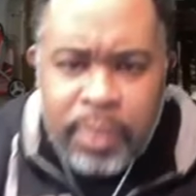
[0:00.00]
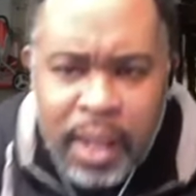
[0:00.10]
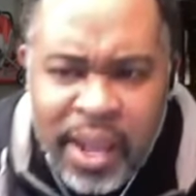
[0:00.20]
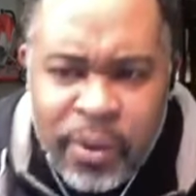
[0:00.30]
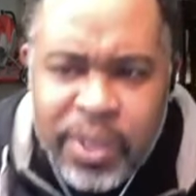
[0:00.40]

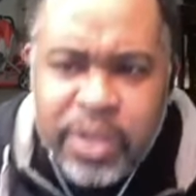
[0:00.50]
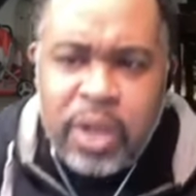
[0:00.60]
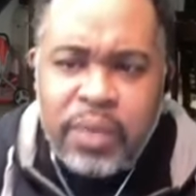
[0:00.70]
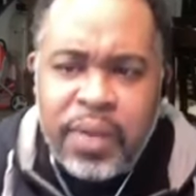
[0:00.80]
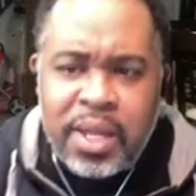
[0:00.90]
And we
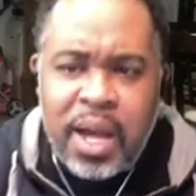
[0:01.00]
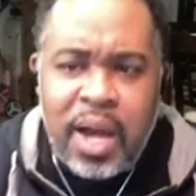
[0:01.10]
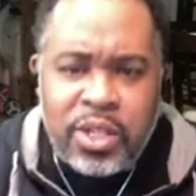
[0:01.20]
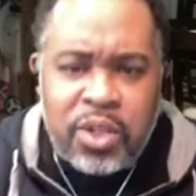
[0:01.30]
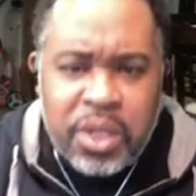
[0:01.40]
know that
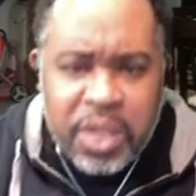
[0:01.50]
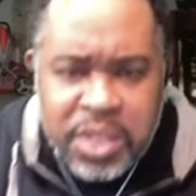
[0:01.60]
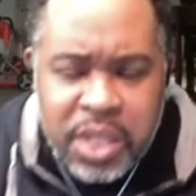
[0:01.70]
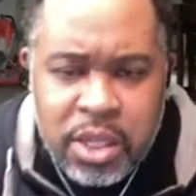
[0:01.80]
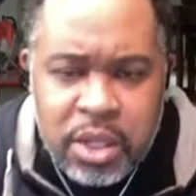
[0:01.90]
God is going to
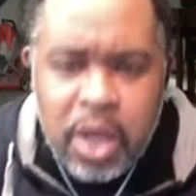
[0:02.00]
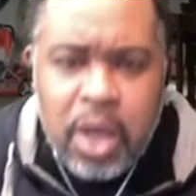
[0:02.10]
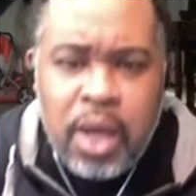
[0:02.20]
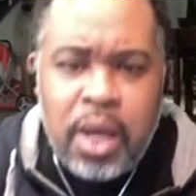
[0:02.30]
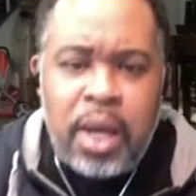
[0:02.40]
continue
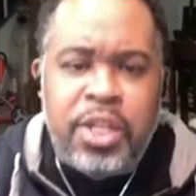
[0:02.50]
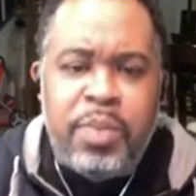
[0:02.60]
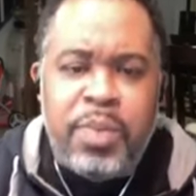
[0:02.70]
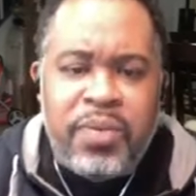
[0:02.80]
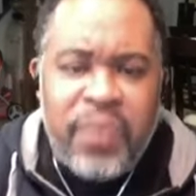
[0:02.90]
uh, to
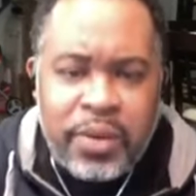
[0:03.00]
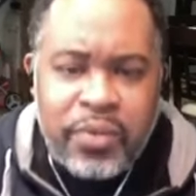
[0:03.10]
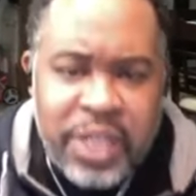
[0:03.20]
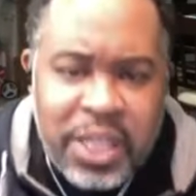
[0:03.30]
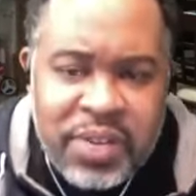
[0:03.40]
be
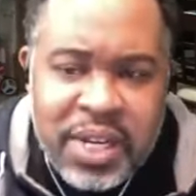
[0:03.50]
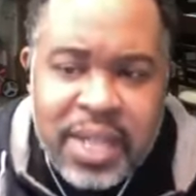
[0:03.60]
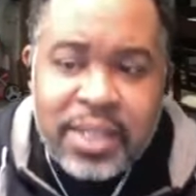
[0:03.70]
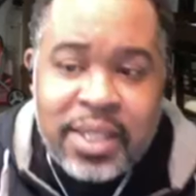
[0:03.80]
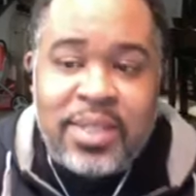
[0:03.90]
faithful even
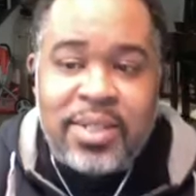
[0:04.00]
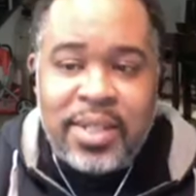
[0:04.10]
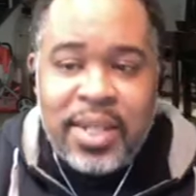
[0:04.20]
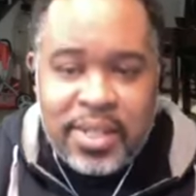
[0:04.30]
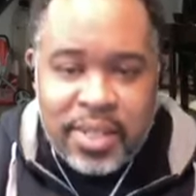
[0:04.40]
in this
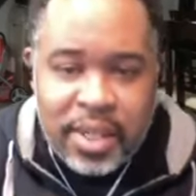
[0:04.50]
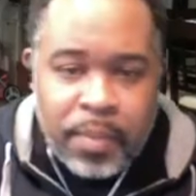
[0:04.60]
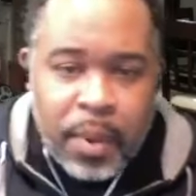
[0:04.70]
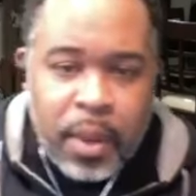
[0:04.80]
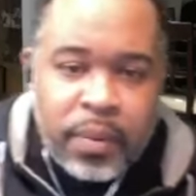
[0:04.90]
season,
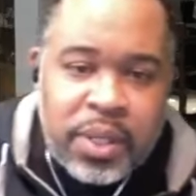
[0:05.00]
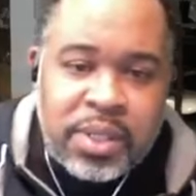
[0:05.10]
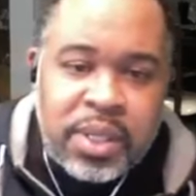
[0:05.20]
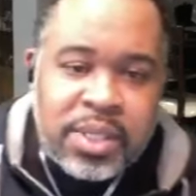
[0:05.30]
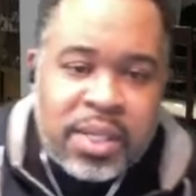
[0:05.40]
this
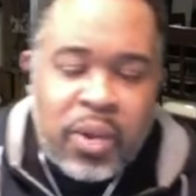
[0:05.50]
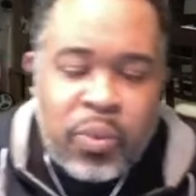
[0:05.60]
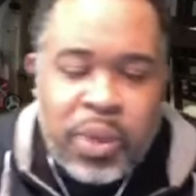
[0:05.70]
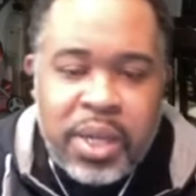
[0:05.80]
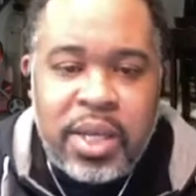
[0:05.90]
season that
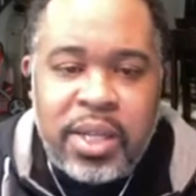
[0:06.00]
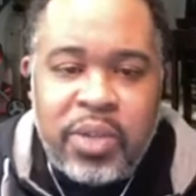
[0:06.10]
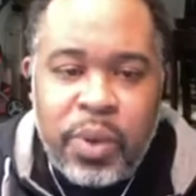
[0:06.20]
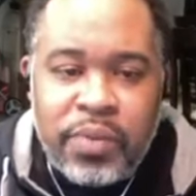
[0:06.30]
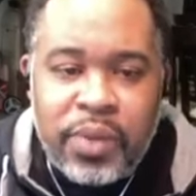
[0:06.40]
we are
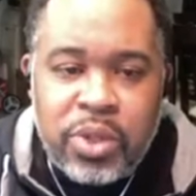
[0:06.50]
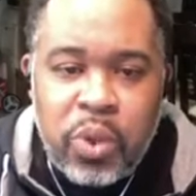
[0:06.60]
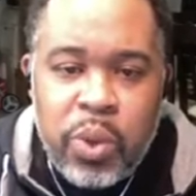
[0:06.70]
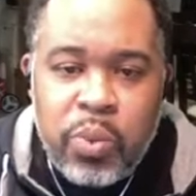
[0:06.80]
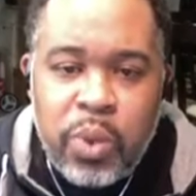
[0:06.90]
dealing with. And so
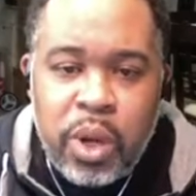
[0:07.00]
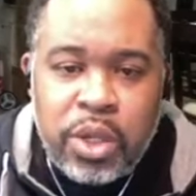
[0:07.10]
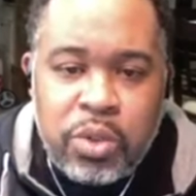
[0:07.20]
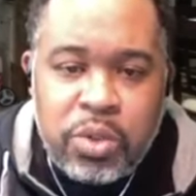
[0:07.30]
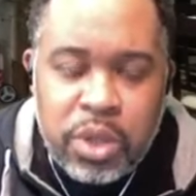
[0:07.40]
we want
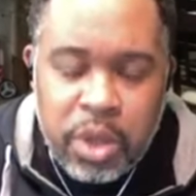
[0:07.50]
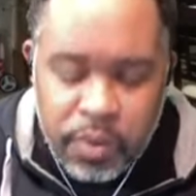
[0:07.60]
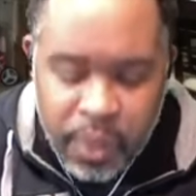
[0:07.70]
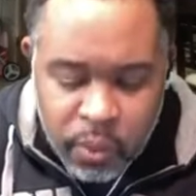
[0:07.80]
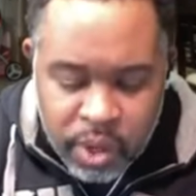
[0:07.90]
you to know
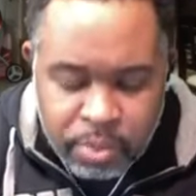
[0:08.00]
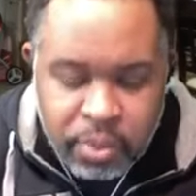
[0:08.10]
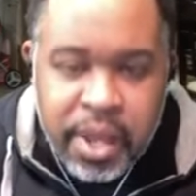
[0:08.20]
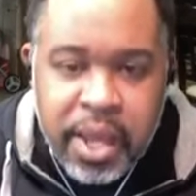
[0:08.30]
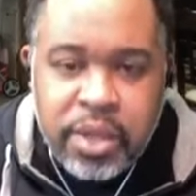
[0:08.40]
that we are
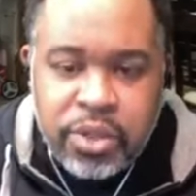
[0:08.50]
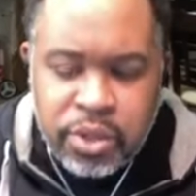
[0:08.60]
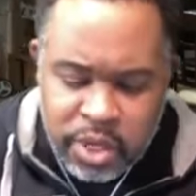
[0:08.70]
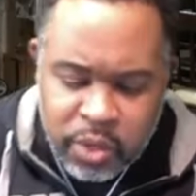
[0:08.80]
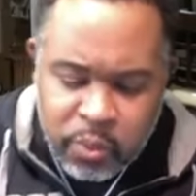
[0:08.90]
praying.
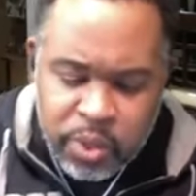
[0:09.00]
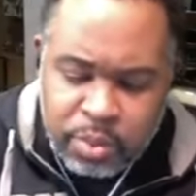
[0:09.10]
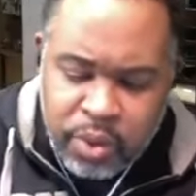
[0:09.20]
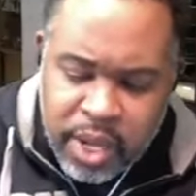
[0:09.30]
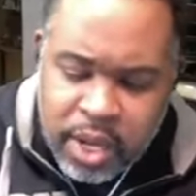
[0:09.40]
Certainly, we are
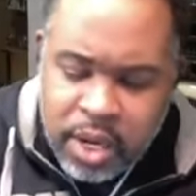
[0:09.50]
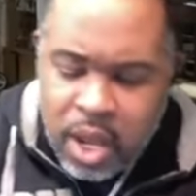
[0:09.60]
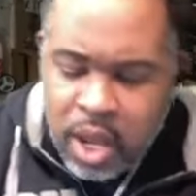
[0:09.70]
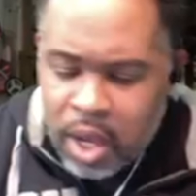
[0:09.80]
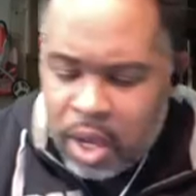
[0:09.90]
praying,
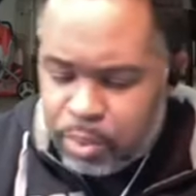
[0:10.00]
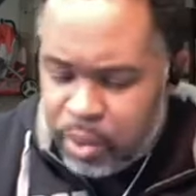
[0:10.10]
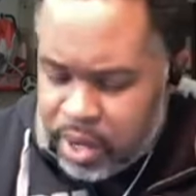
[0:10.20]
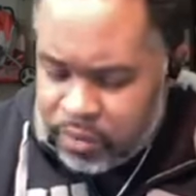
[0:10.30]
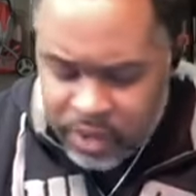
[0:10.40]
uh,
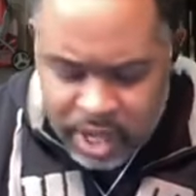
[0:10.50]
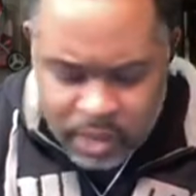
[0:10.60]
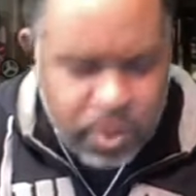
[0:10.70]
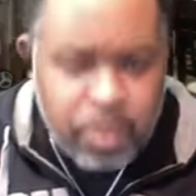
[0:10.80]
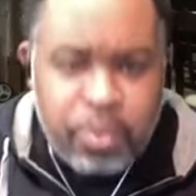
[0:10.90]
praying for
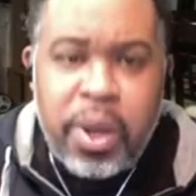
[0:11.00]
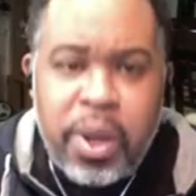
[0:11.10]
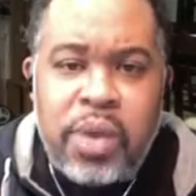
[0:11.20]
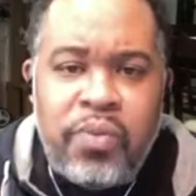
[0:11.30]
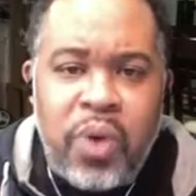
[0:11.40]
him. We're
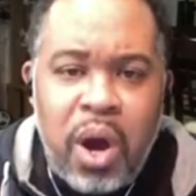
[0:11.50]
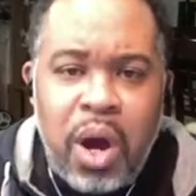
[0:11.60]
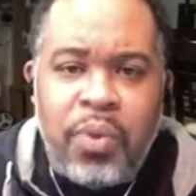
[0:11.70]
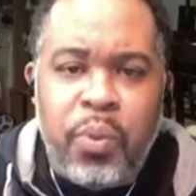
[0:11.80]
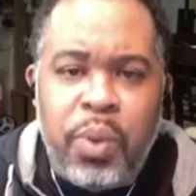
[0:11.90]
praying for
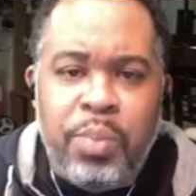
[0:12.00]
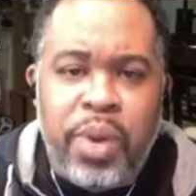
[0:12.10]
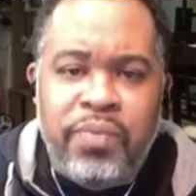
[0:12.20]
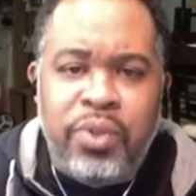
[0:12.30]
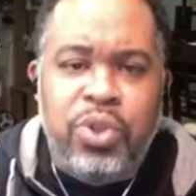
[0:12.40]
Arthur. We're
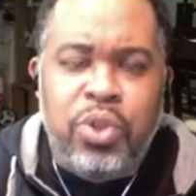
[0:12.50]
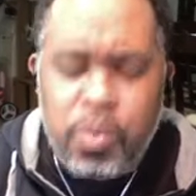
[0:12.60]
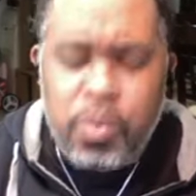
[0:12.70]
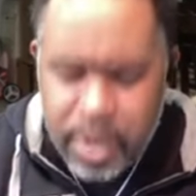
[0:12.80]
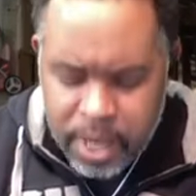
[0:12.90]
praying for so
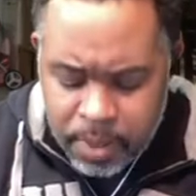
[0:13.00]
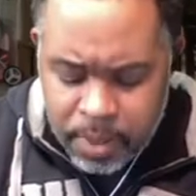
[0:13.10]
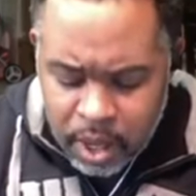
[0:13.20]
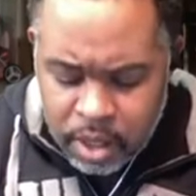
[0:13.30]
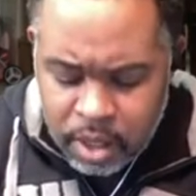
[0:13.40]
many
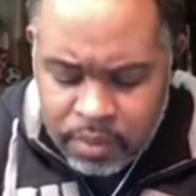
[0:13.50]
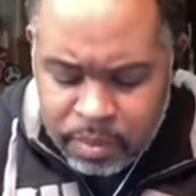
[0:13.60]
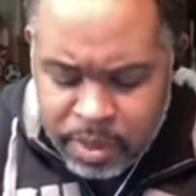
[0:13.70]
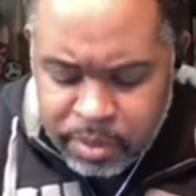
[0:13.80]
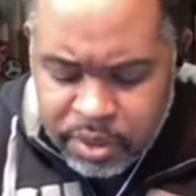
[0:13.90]
of the
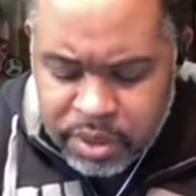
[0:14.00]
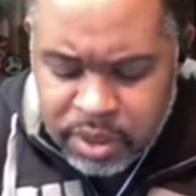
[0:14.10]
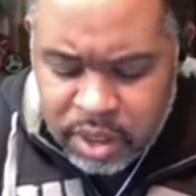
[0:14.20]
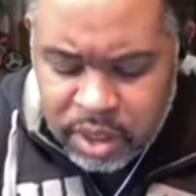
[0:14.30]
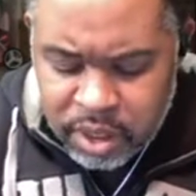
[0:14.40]
members,
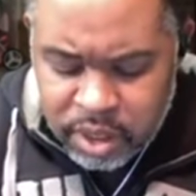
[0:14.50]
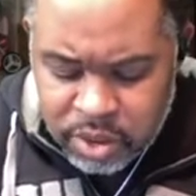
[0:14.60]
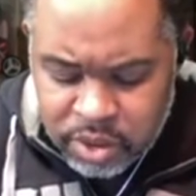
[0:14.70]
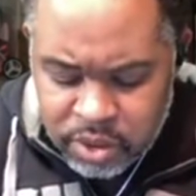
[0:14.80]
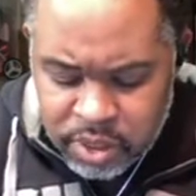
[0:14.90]
uh, uh
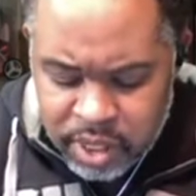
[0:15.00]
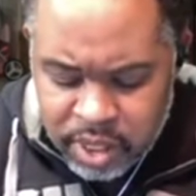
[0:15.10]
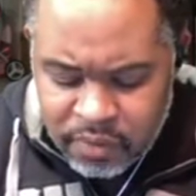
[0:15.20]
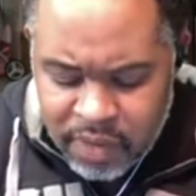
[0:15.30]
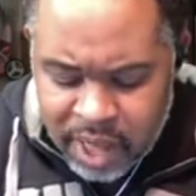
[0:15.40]
certainly
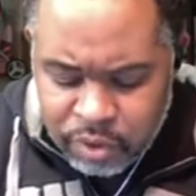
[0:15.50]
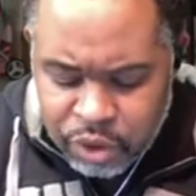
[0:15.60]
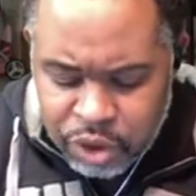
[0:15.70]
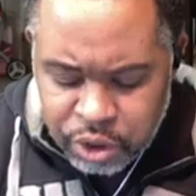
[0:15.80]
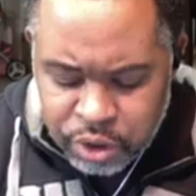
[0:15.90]
of our
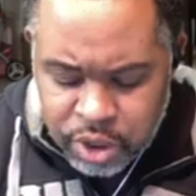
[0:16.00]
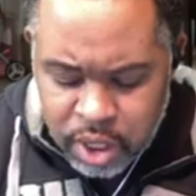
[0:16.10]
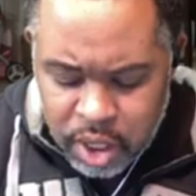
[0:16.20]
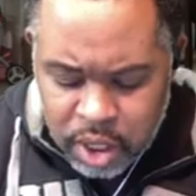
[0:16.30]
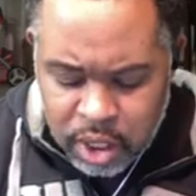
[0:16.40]
church
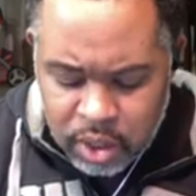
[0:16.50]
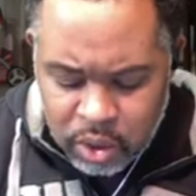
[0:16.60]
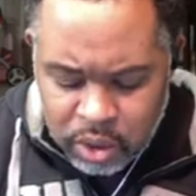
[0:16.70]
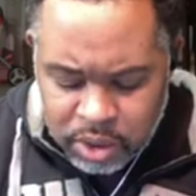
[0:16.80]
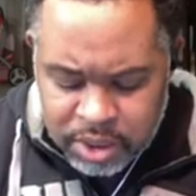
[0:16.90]
uh,
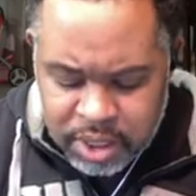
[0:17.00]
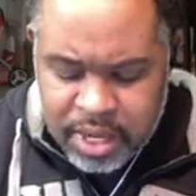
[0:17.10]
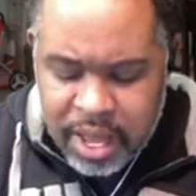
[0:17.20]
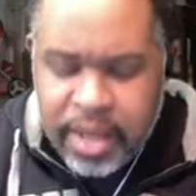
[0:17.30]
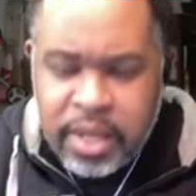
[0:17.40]
on
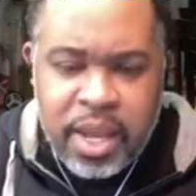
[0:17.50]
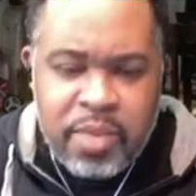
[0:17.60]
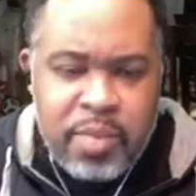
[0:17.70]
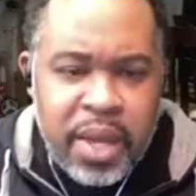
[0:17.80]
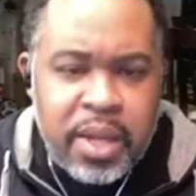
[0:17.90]
tonight.
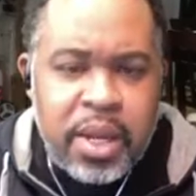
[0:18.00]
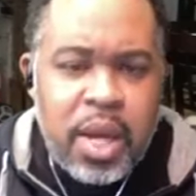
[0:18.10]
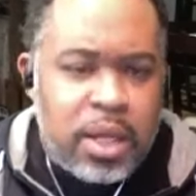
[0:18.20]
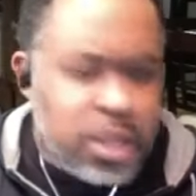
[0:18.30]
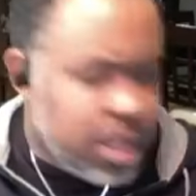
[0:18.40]
Amen.
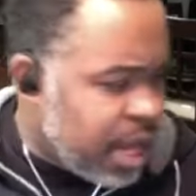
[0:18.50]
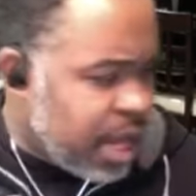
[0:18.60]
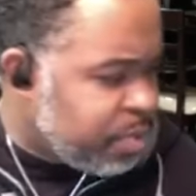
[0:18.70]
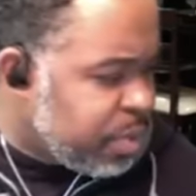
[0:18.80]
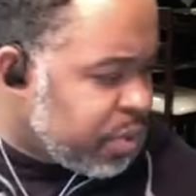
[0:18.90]
To
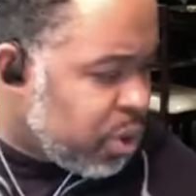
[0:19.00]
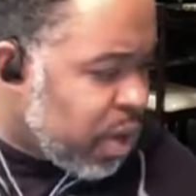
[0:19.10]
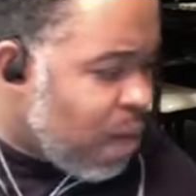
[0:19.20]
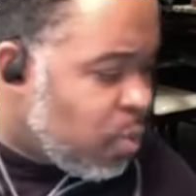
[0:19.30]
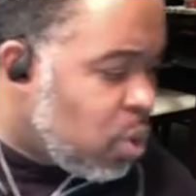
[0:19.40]
God be the
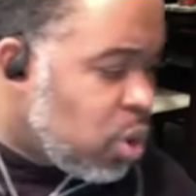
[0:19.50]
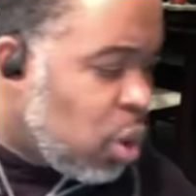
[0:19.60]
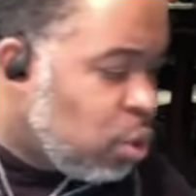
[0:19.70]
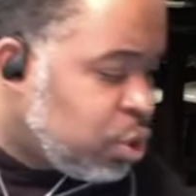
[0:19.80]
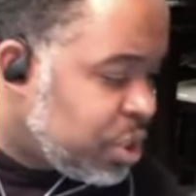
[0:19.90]
glory. I won't
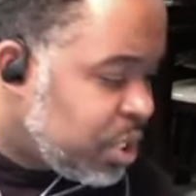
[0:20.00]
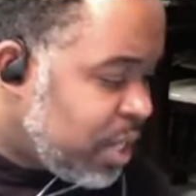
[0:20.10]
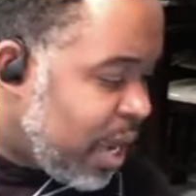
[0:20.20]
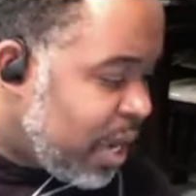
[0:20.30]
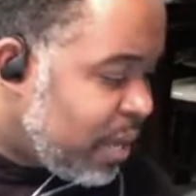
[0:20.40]
hold you
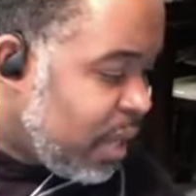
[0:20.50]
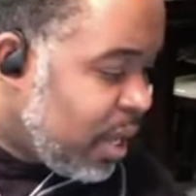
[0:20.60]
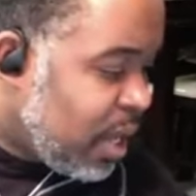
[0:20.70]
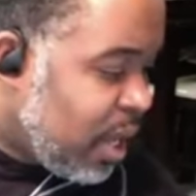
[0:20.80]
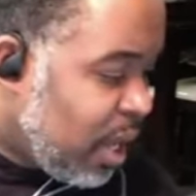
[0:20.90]
tonight.
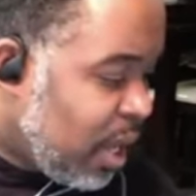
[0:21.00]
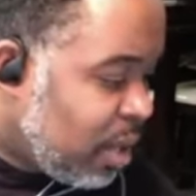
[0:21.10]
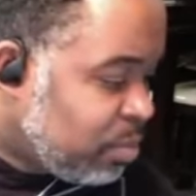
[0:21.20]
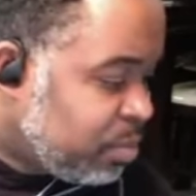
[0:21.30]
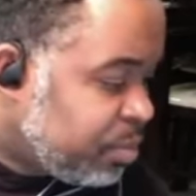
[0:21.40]

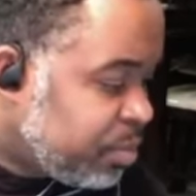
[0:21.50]
Um,